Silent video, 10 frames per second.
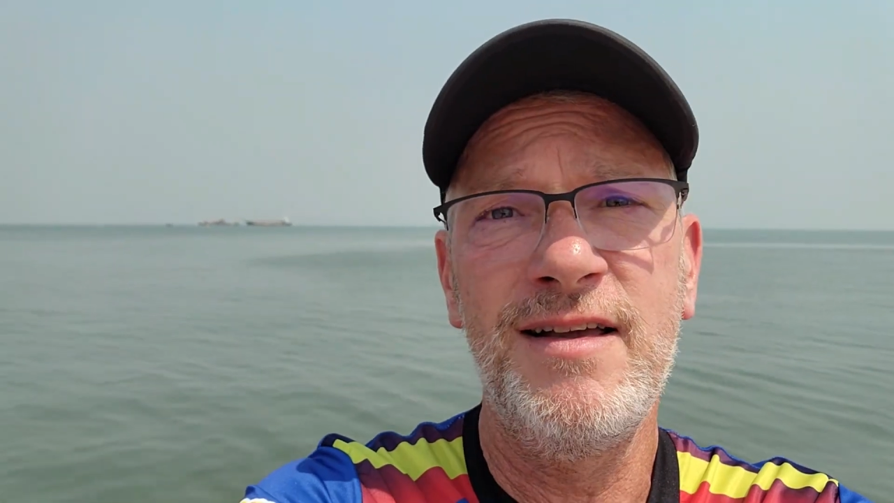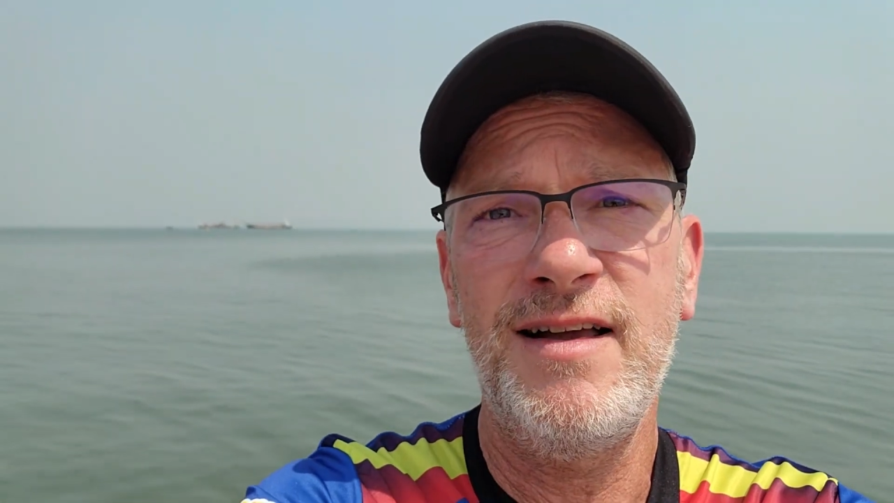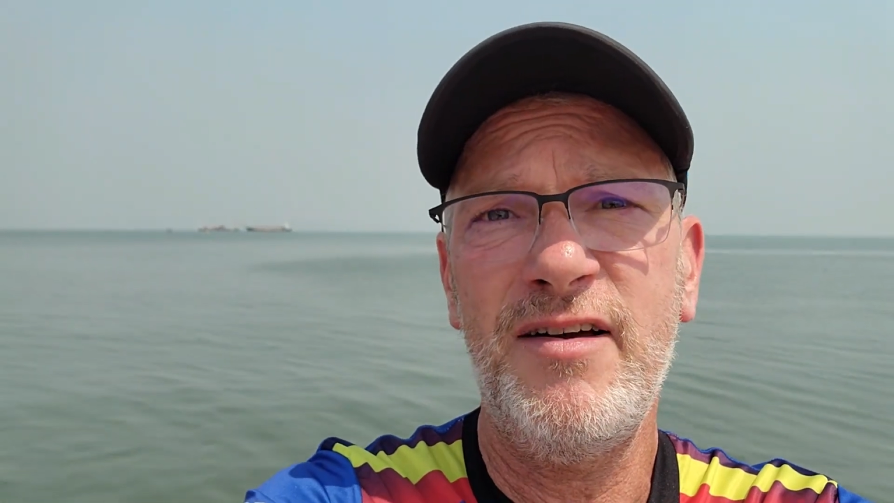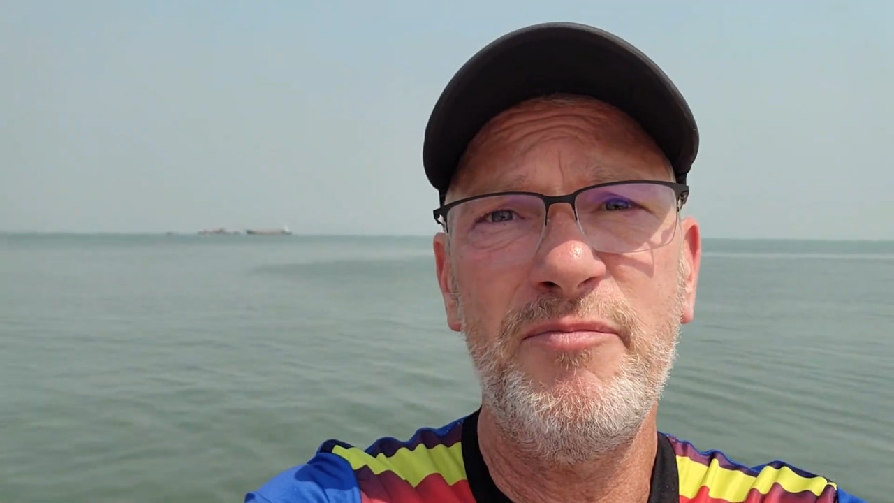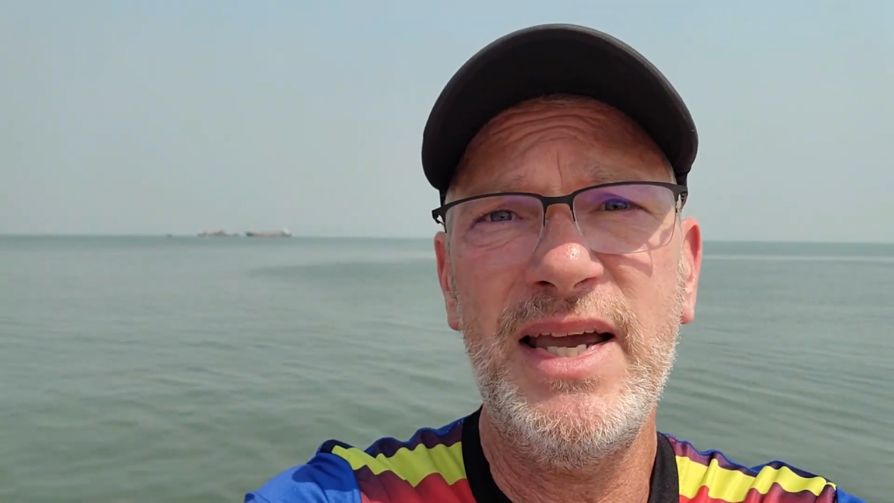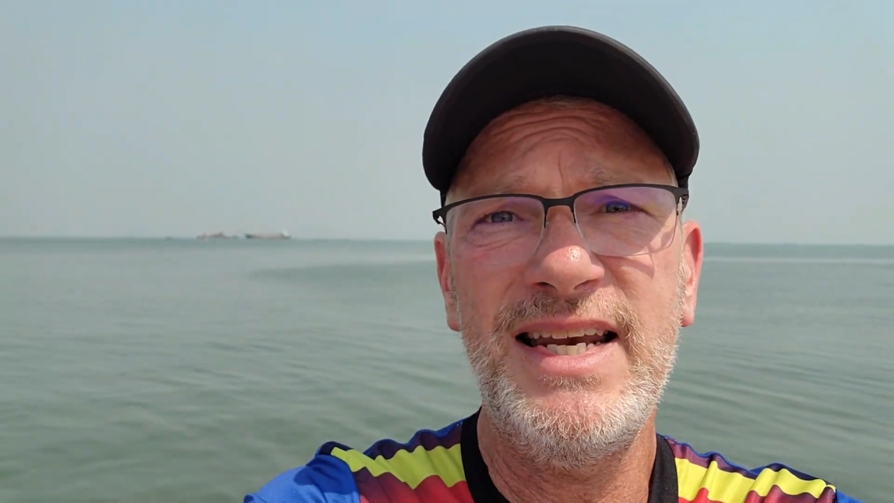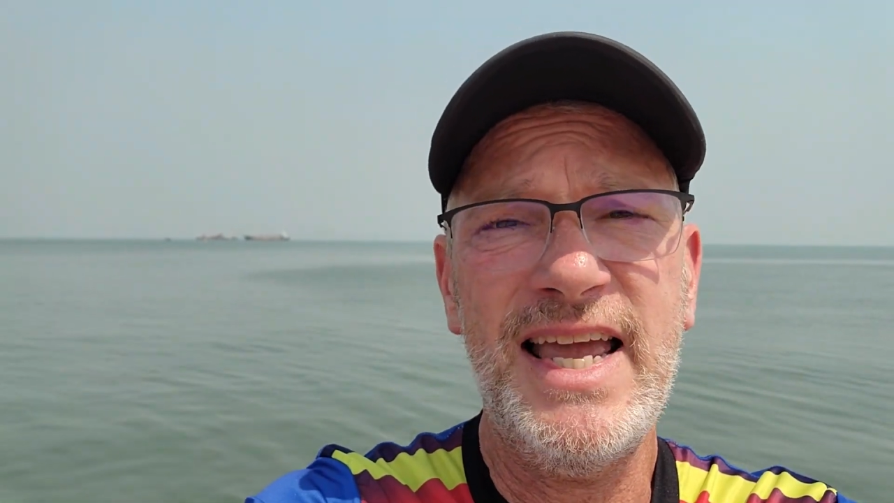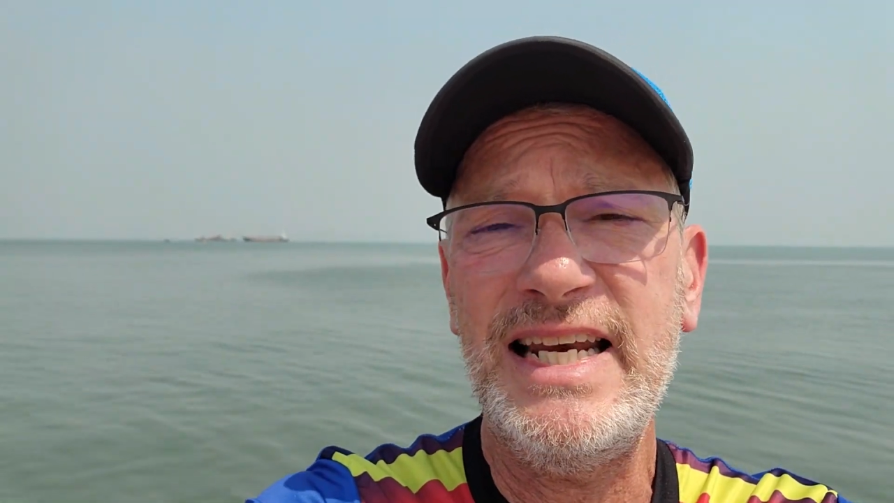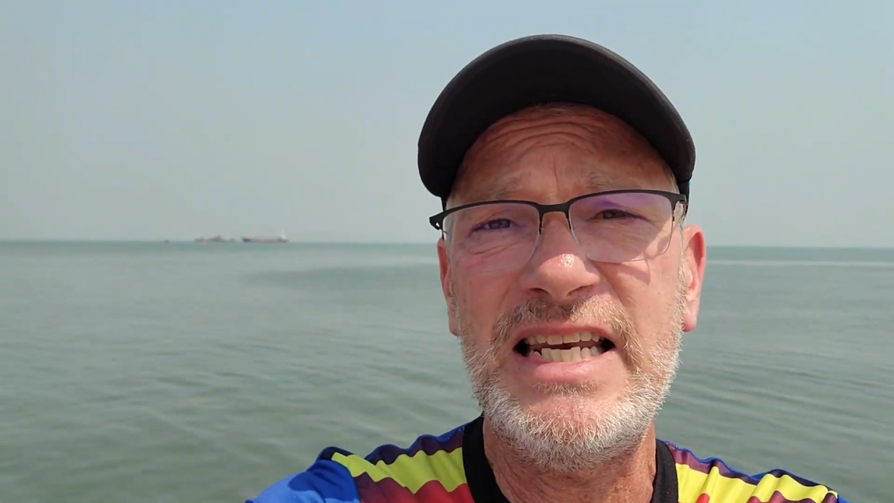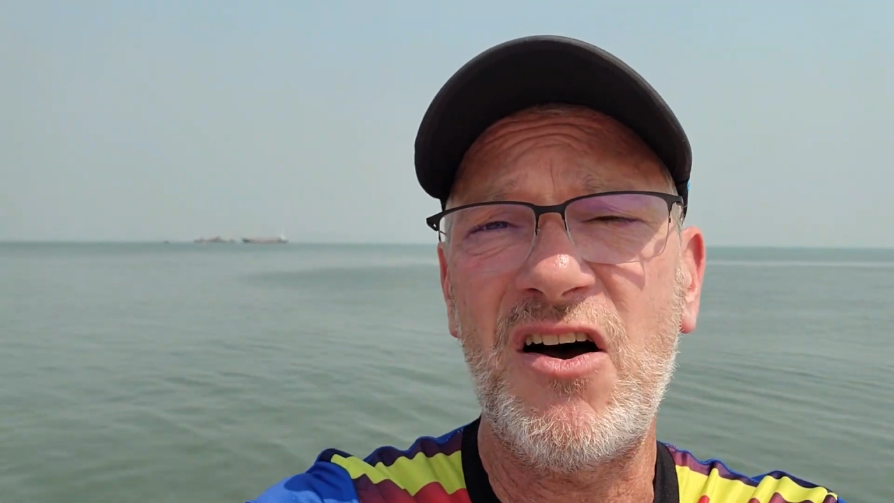I've made
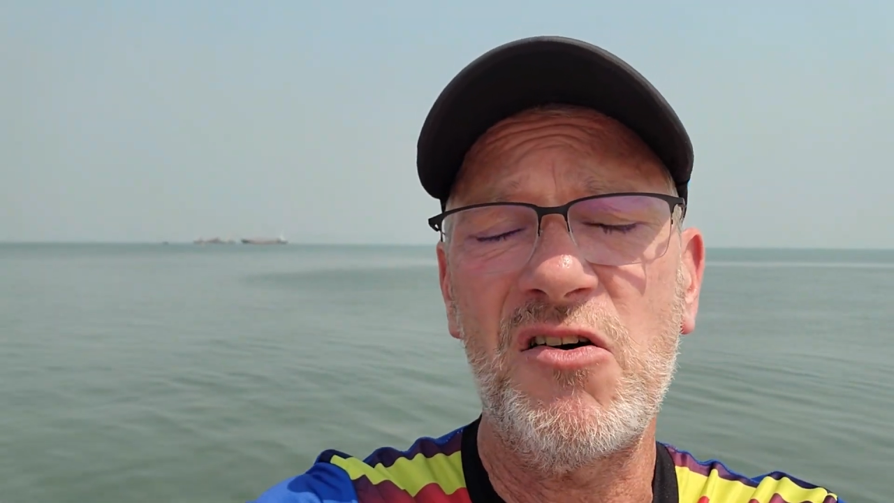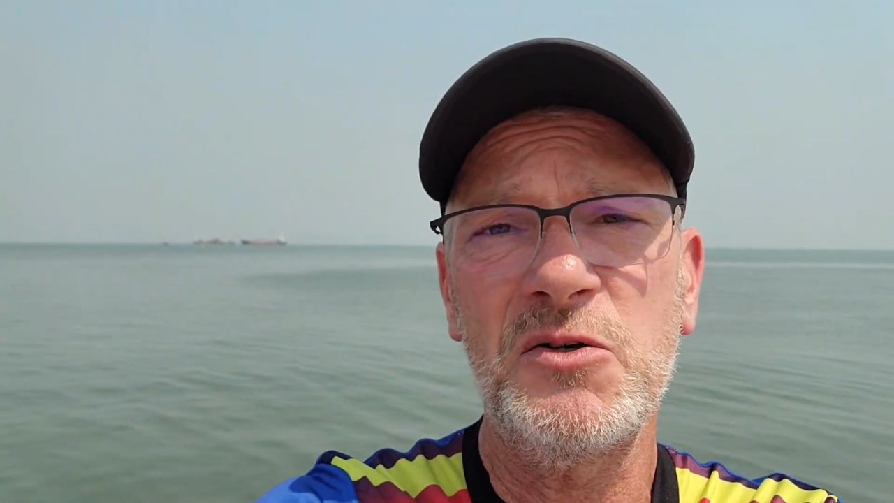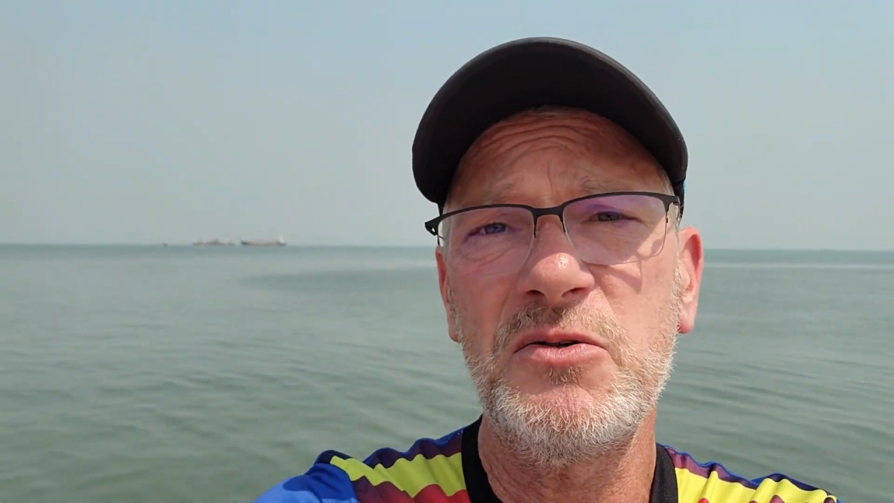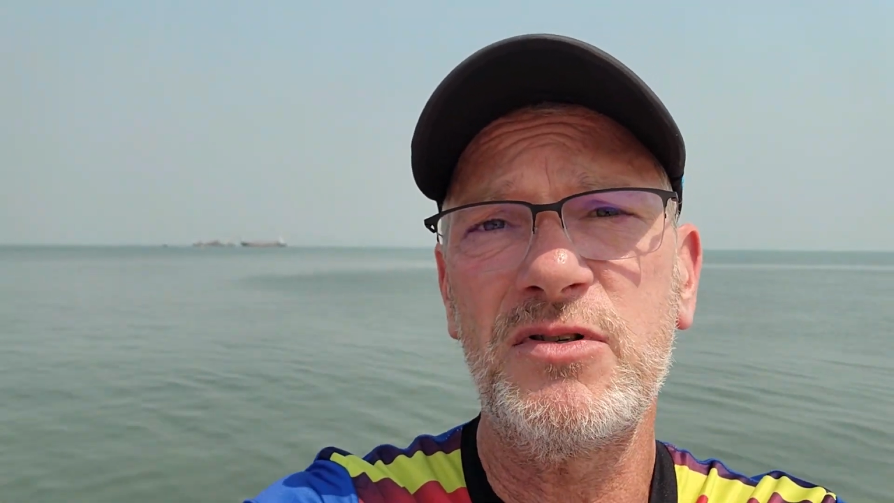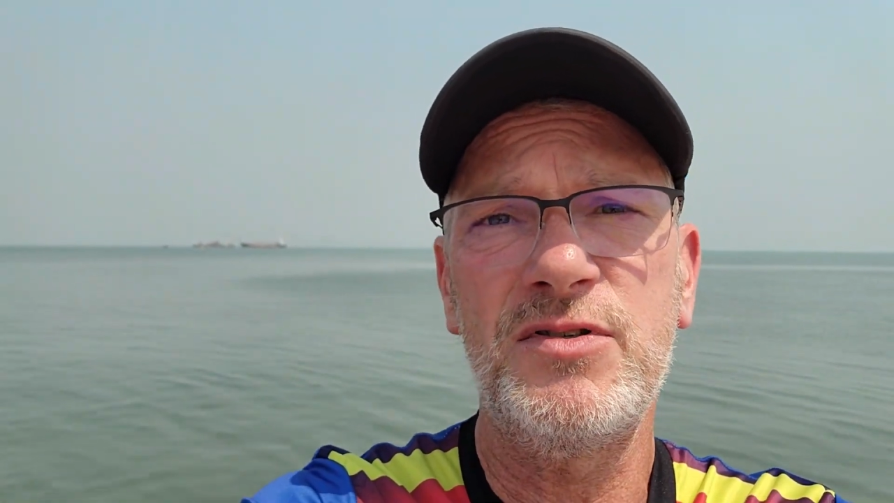$80